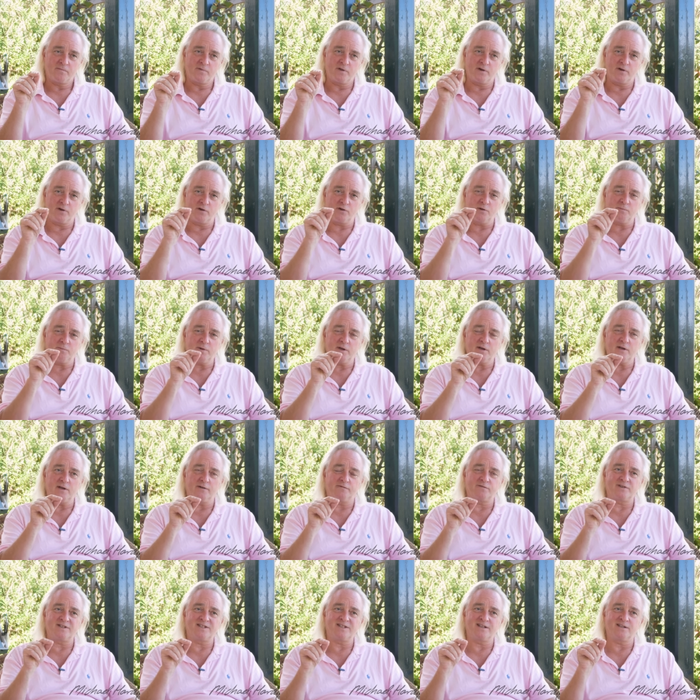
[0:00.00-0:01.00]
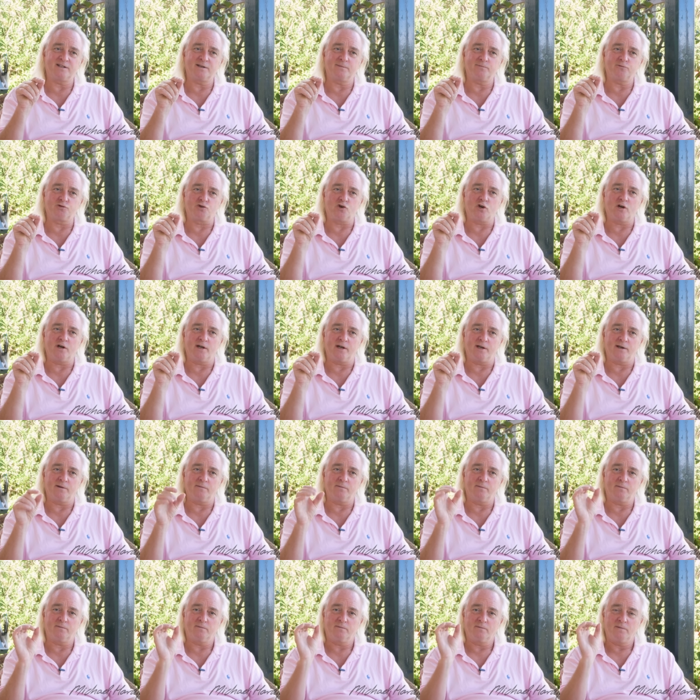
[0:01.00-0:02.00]
that it could be enough to set up
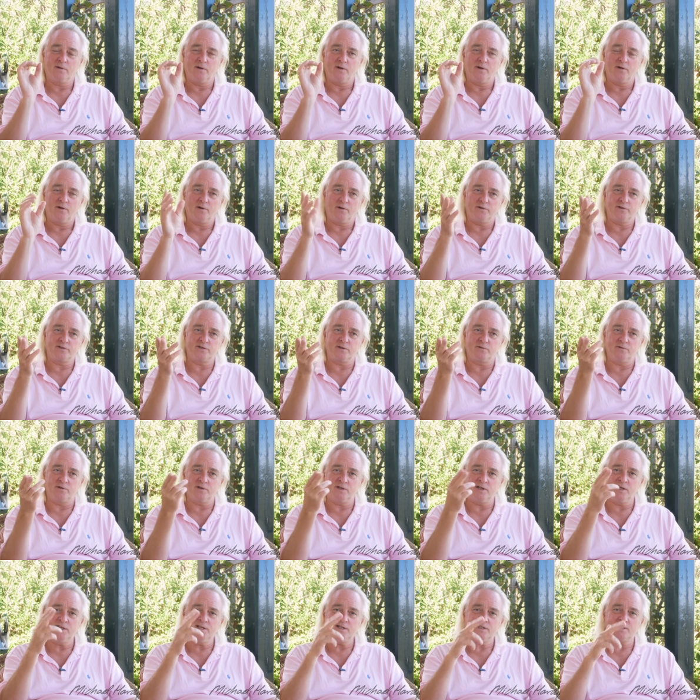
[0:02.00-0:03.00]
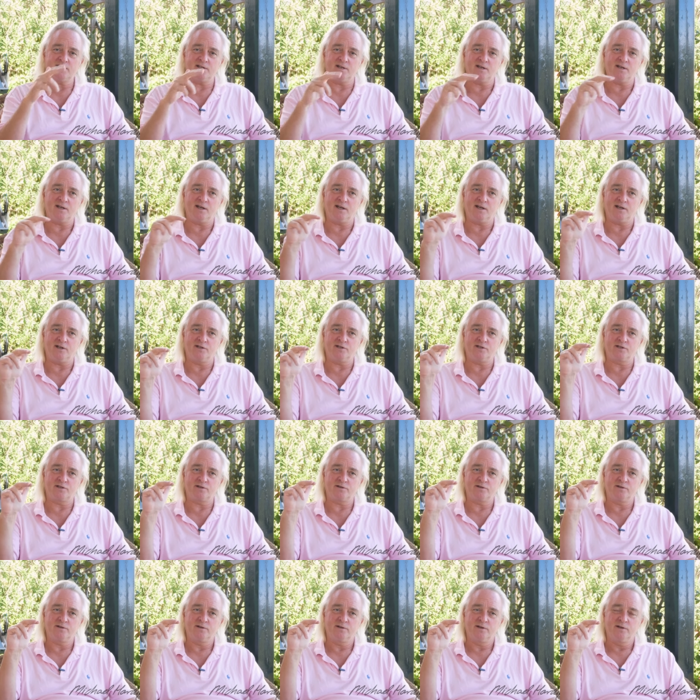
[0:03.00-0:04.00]
drying so that the inside
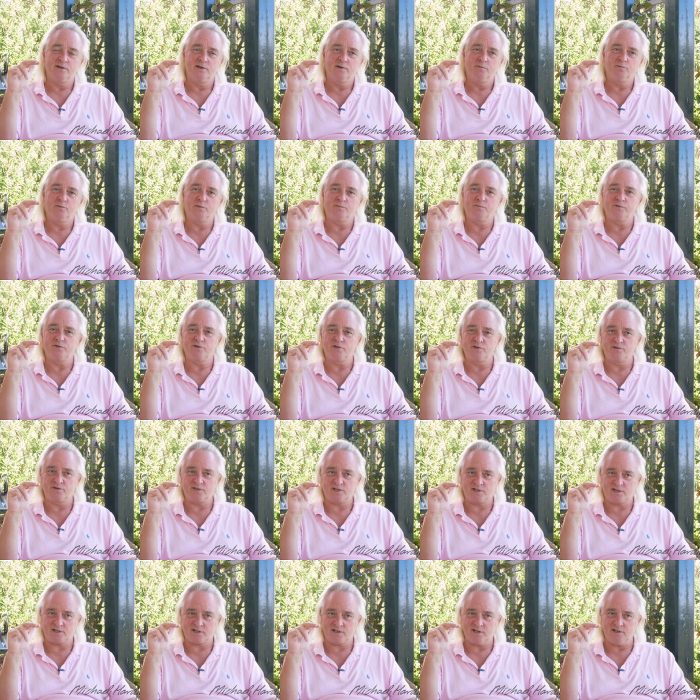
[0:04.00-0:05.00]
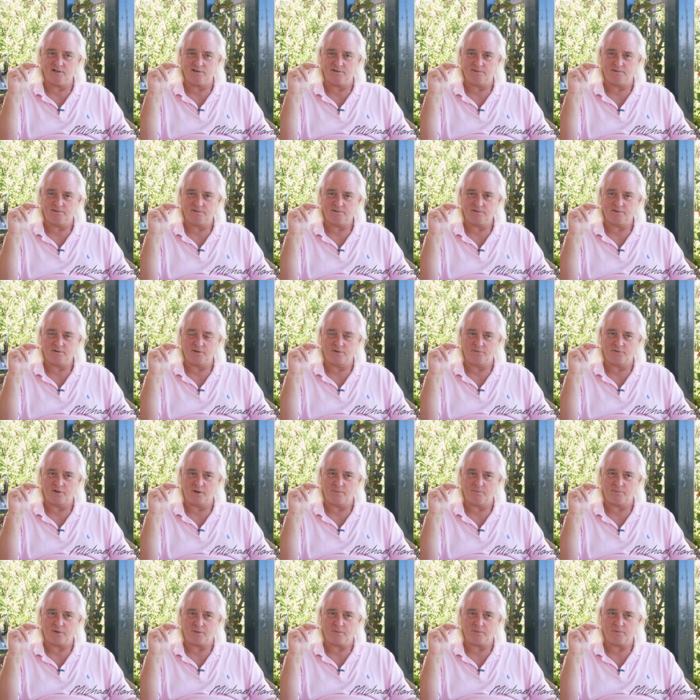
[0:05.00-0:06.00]
edge would produce a skin of
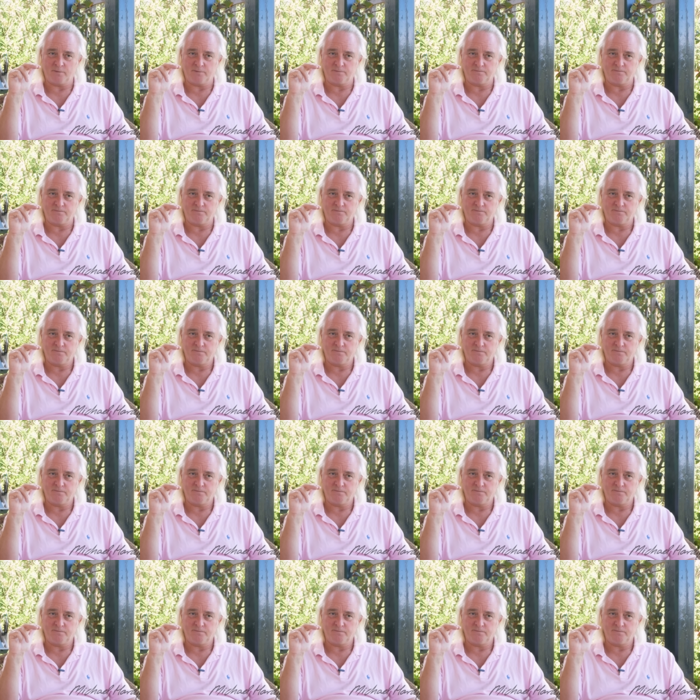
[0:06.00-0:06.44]
that bubble.